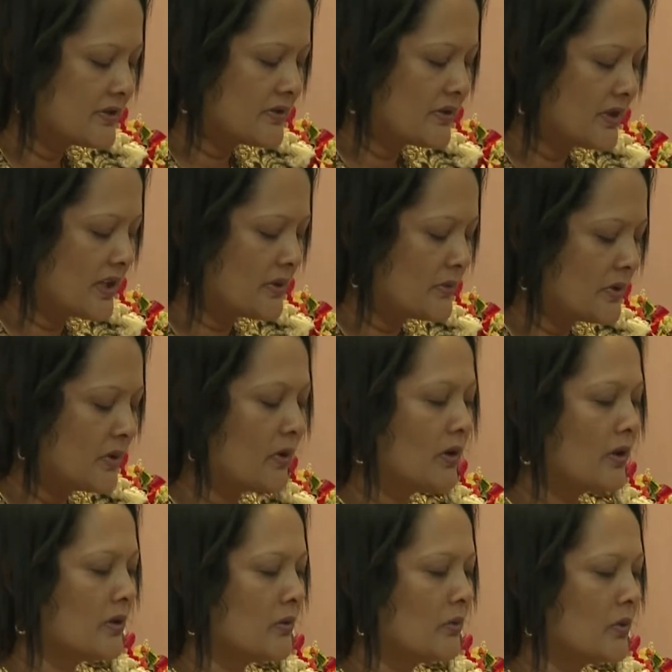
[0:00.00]
so that we
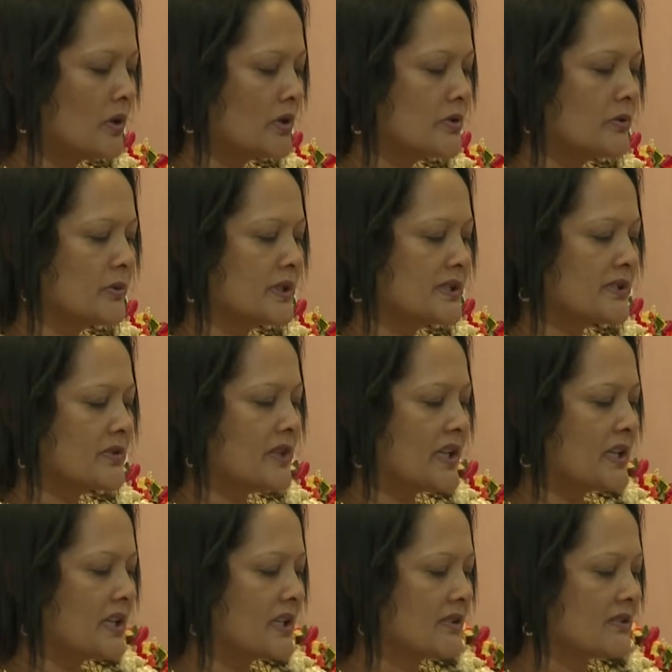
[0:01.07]
all work towards
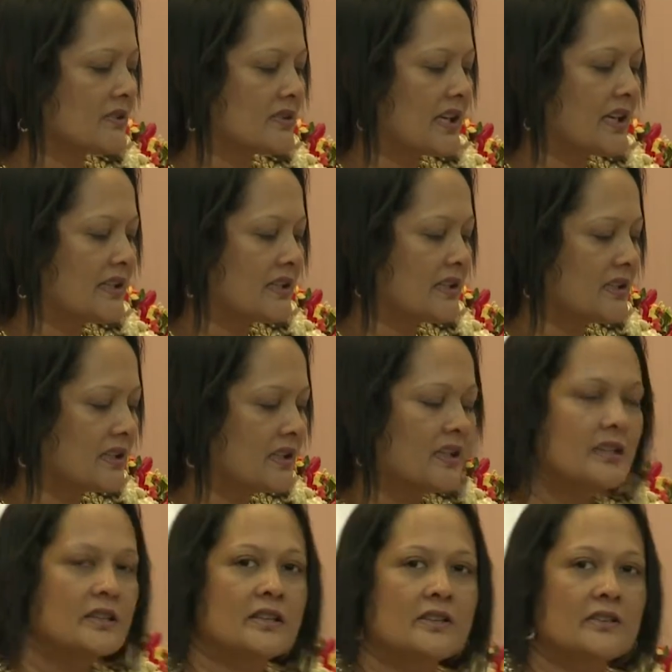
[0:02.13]
creating a society
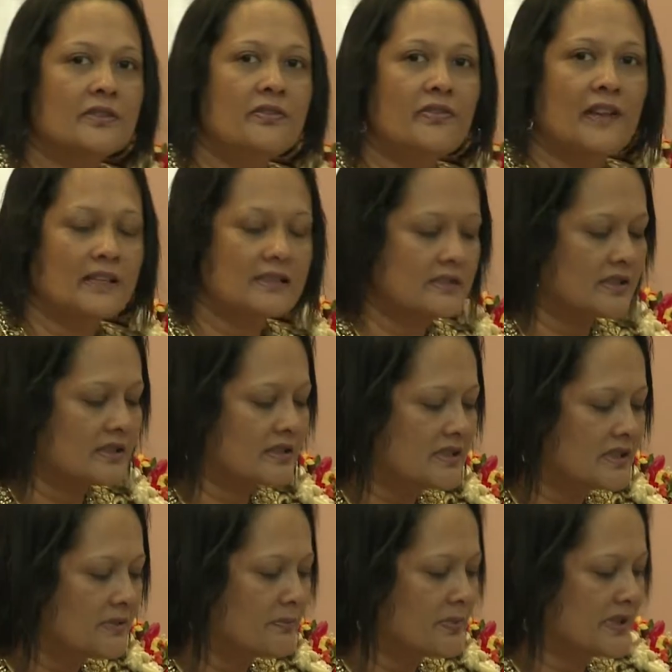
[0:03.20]
that reflects the
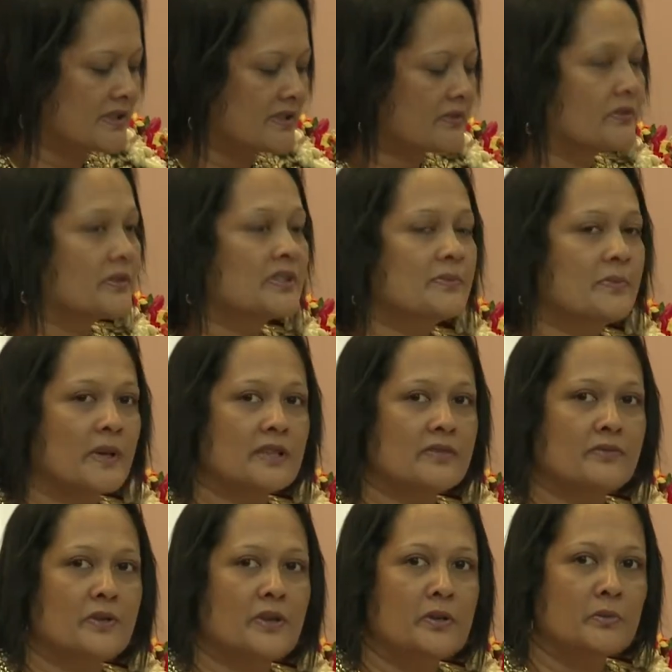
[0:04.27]
deepest respect
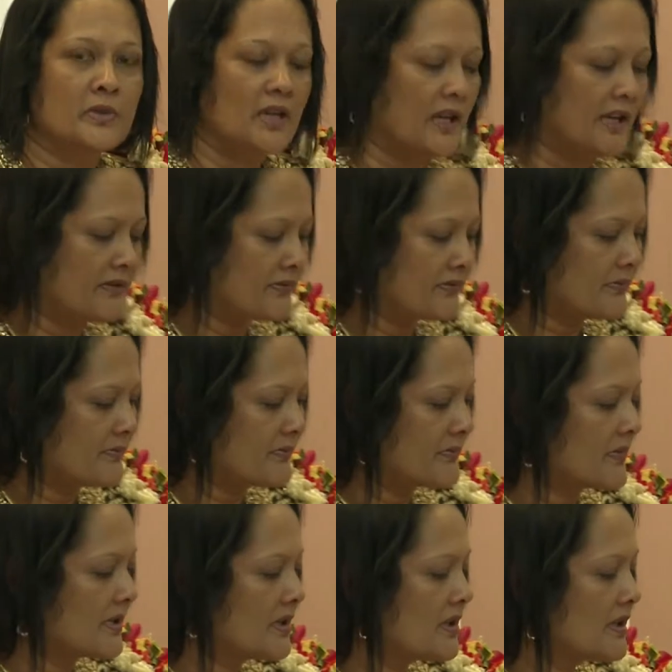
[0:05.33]
for human life.
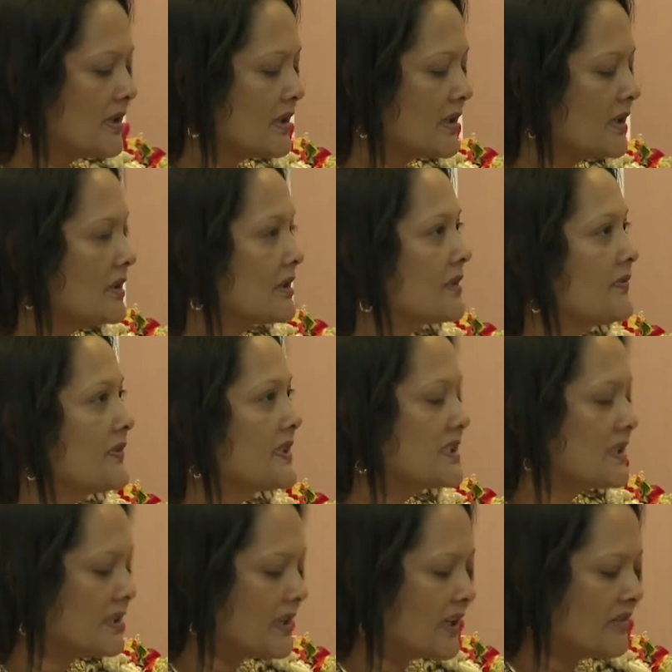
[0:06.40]
The
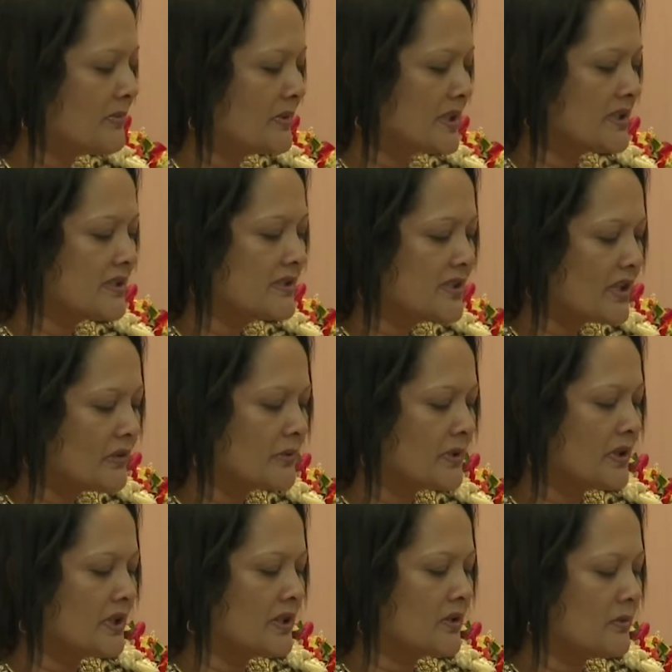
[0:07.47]
Fijian government is
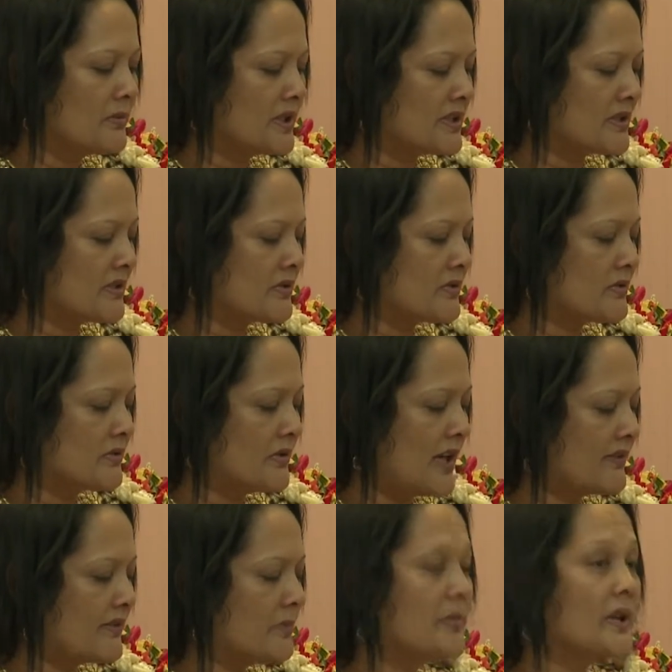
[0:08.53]
genuinely committed to
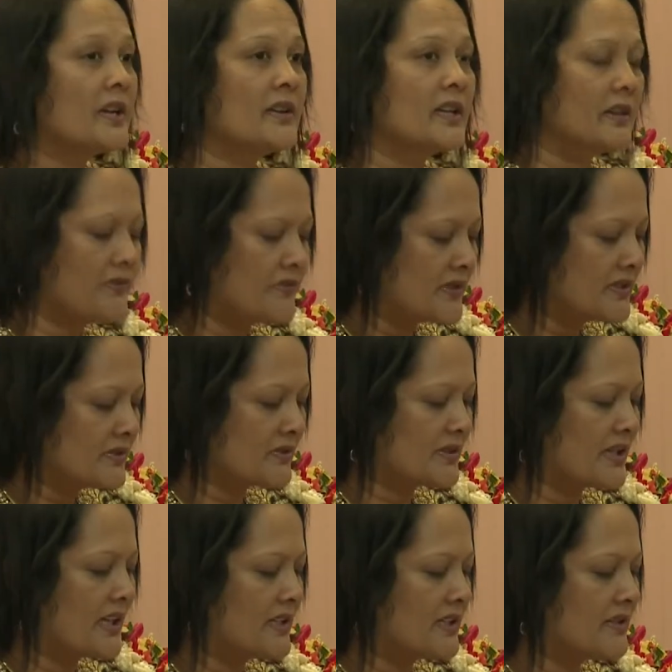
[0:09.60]
have a barrier-free
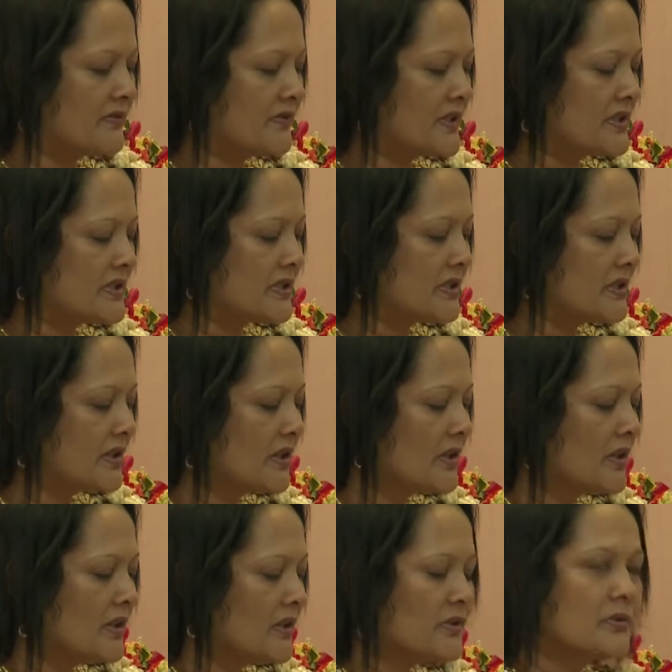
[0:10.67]
society in Fiji
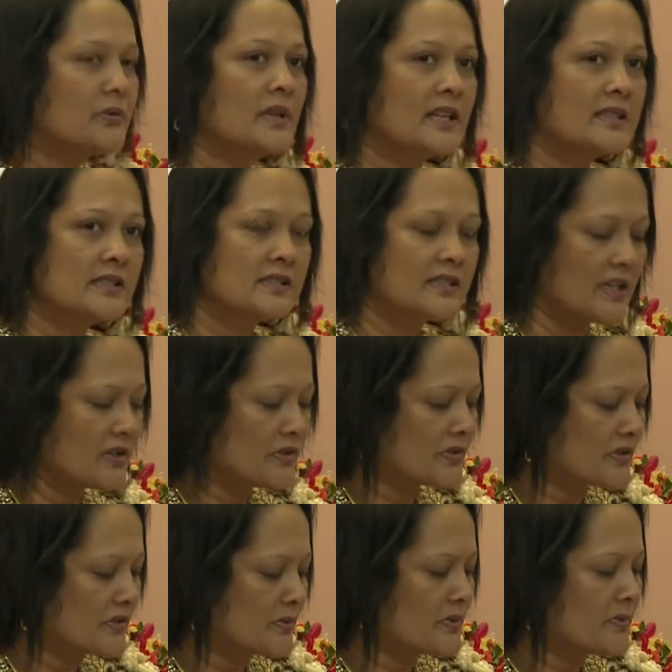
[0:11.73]
through
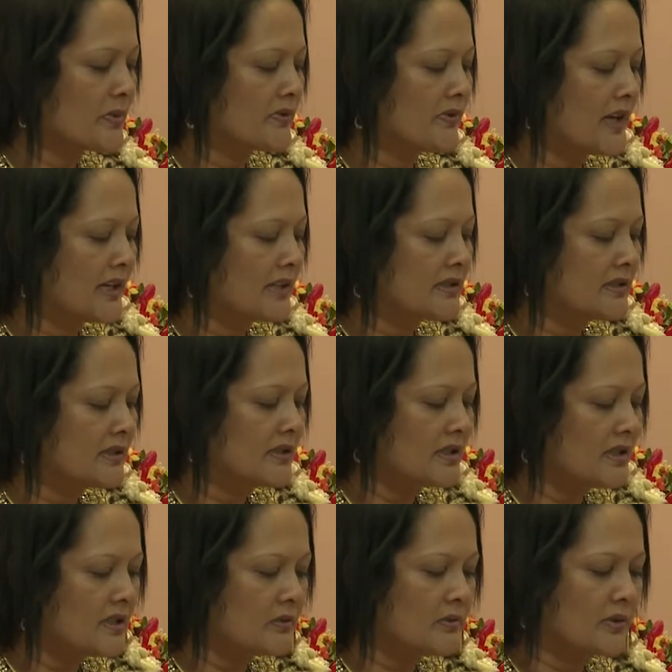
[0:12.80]
legislations which provide
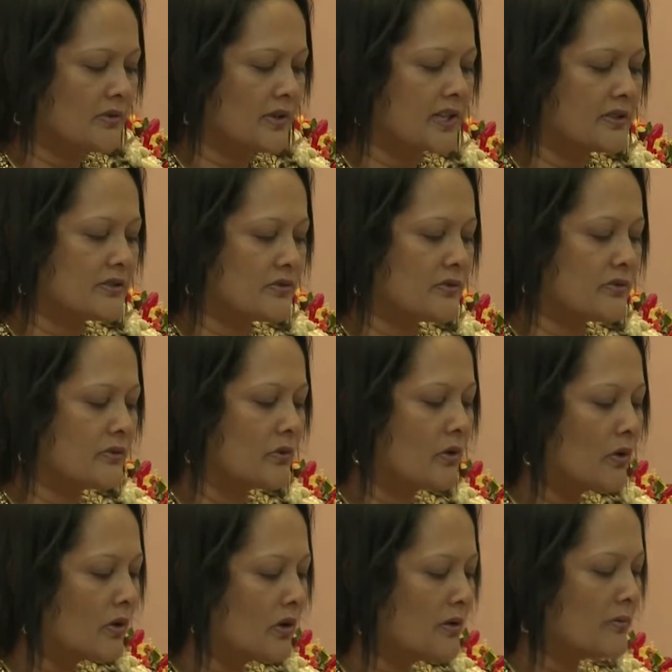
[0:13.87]
equal rights to
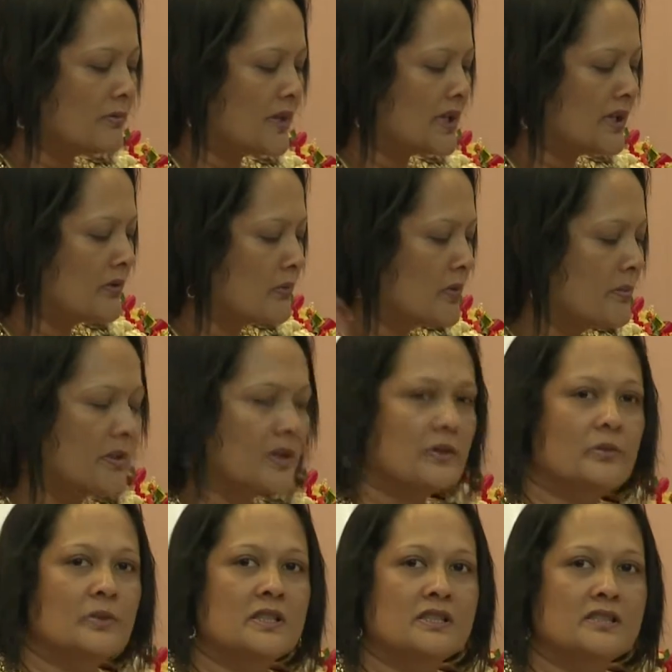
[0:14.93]
all men and women with